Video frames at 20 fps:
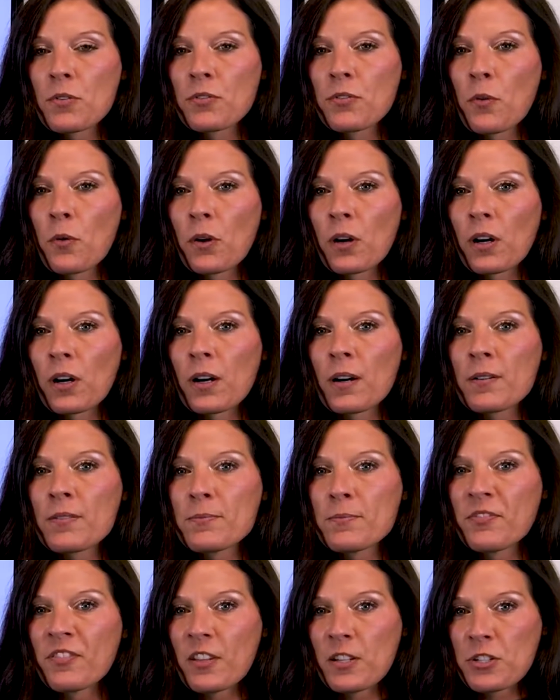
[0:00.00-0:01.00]
for
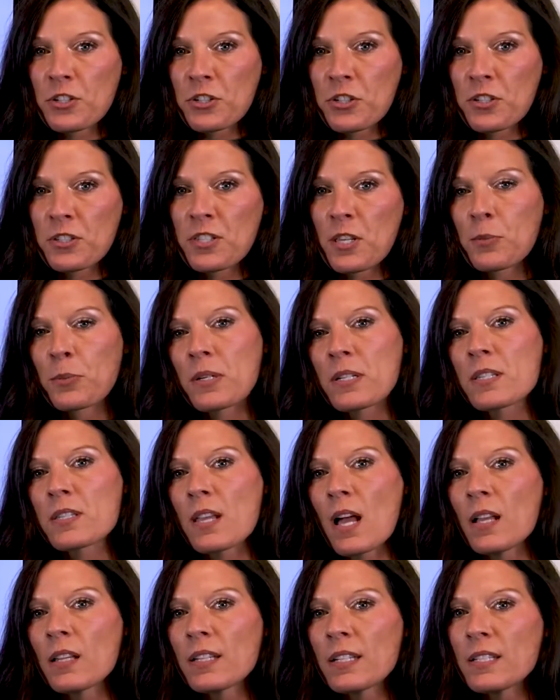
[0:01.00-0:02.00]
finished goods that we're
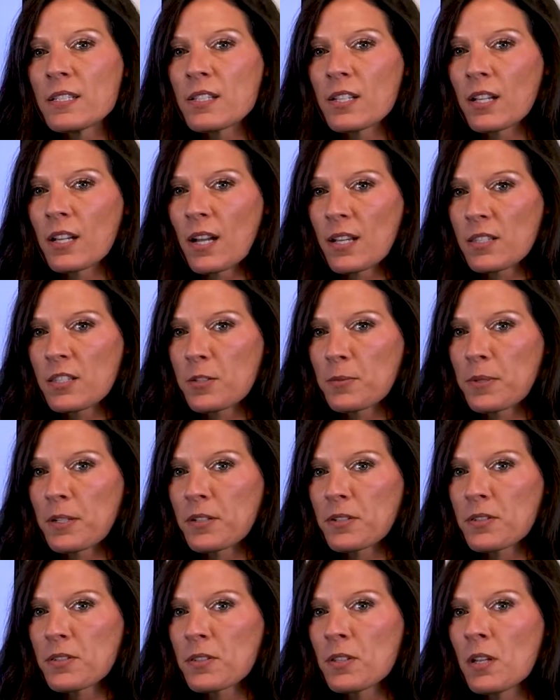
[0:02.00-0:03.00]
selling to
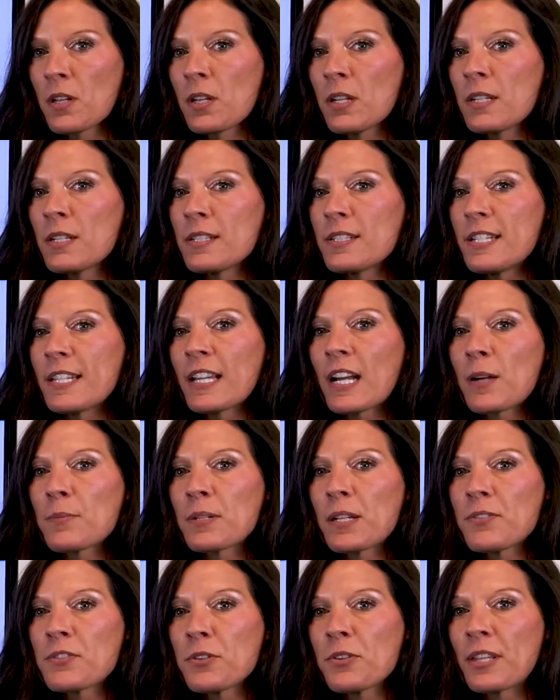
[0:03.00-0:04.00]
customers, Deacom
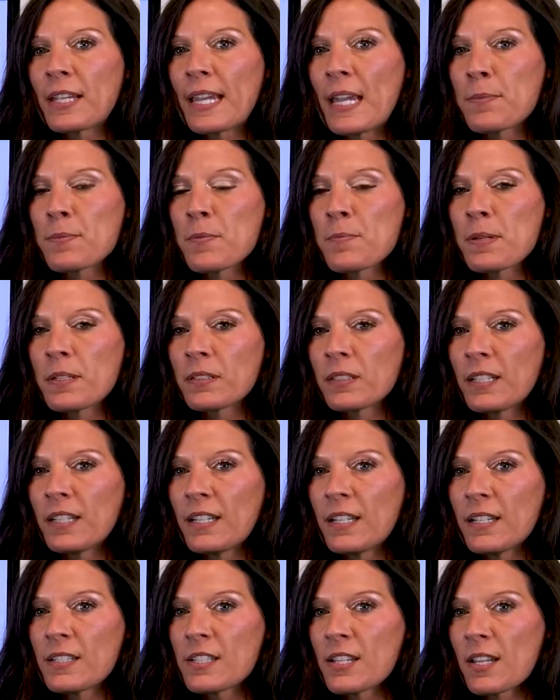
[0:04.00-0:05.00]
gives you the
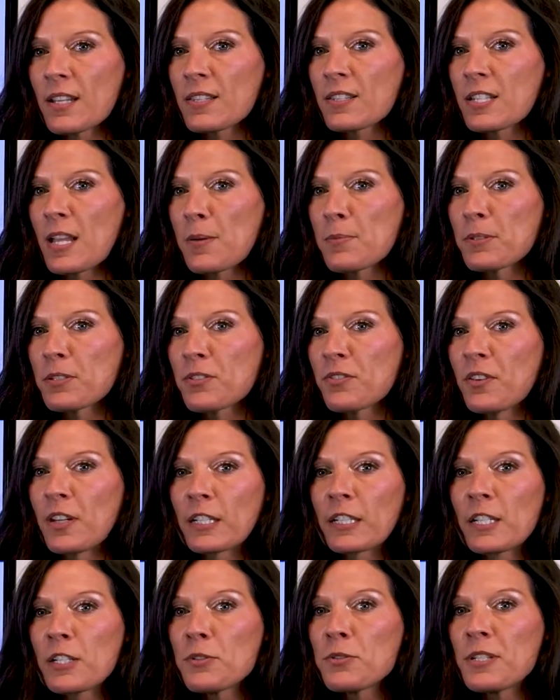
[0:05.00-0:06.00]
capability to establish
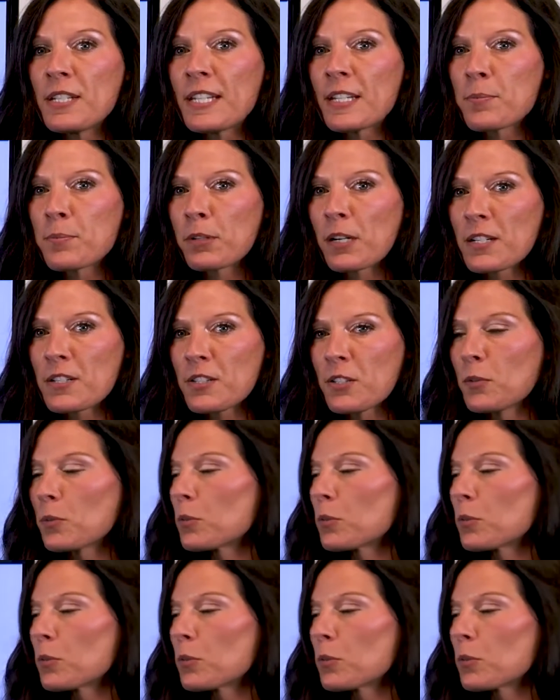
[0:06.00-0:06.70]
very unique pricing